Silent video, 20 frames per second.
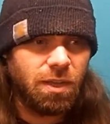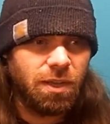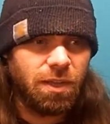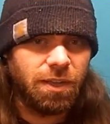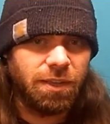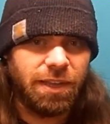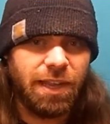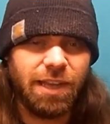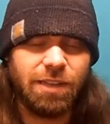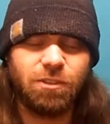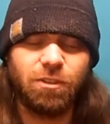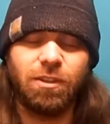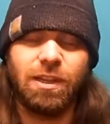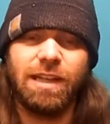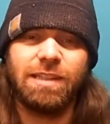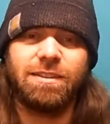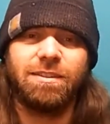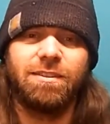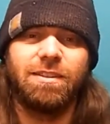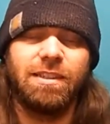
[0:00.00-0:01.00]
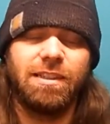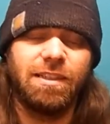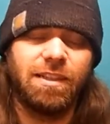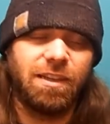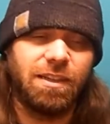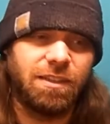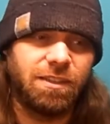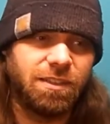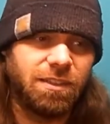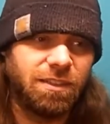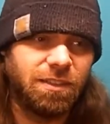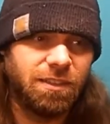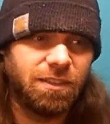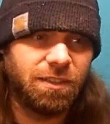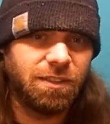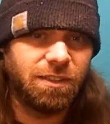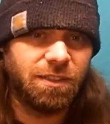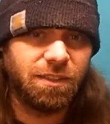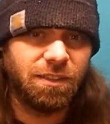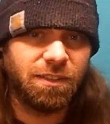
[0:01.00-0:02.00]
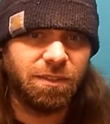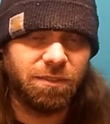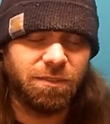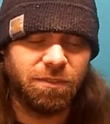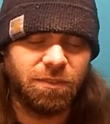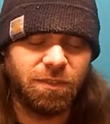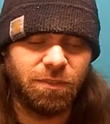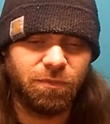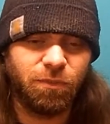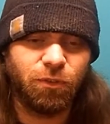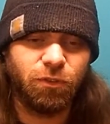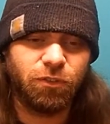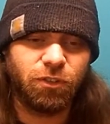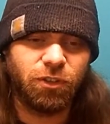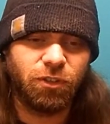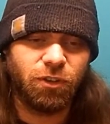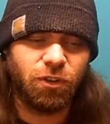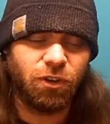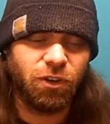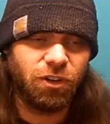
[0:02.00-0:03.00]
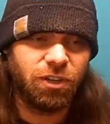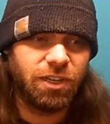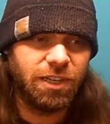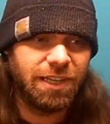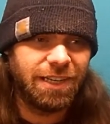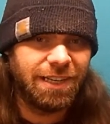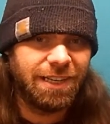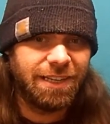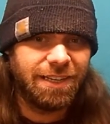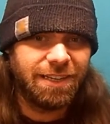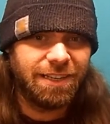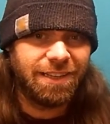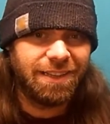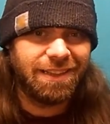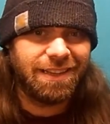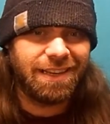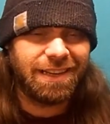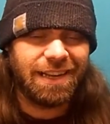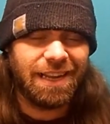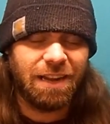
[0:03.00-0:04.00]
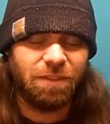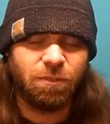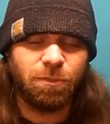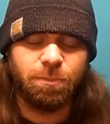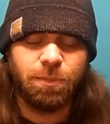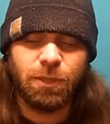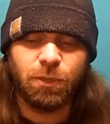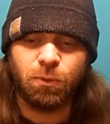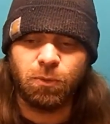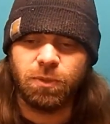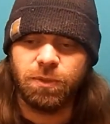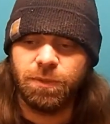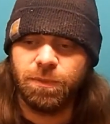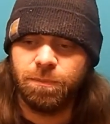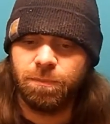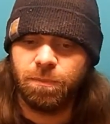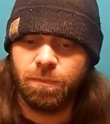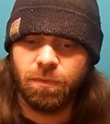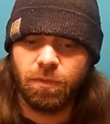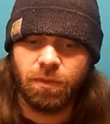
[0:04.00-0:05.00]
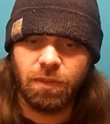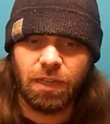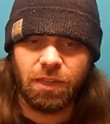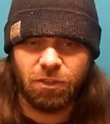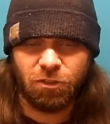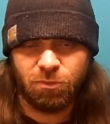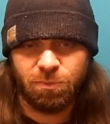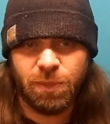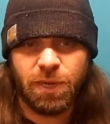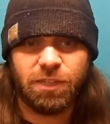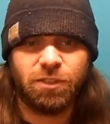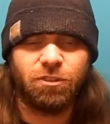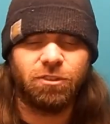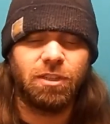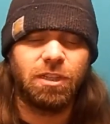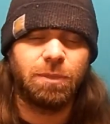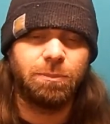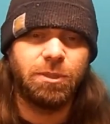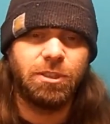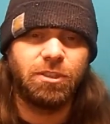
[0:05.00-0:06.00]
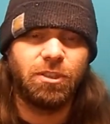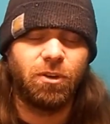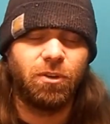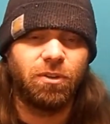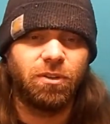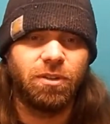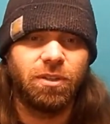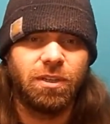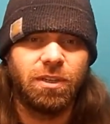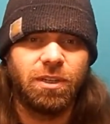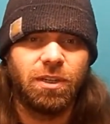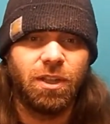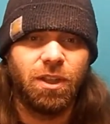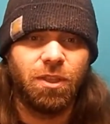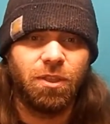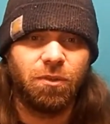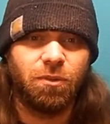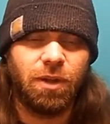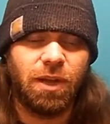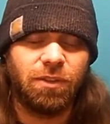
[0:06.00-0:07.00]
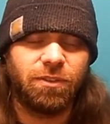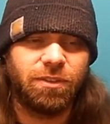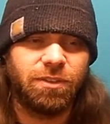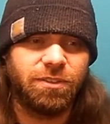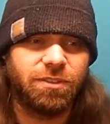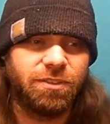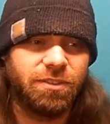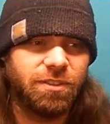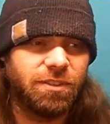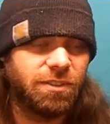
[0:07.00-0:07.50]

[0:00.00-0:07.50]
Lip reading: Yeah, so that's the first guitar that I ever built. Now there's pictures I'm going to be showing throughout this